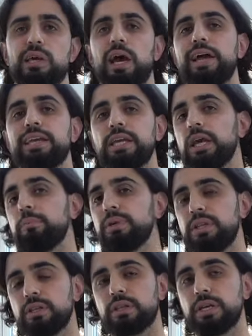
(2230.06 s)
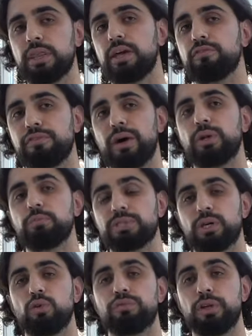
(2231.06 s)
and he immediately then found
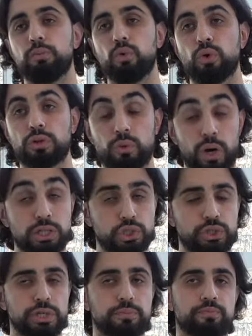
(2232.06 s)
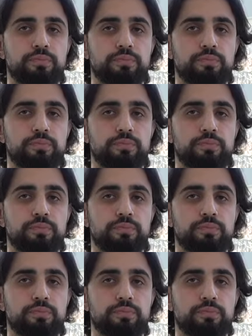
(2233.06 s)
himself in a moral quandary.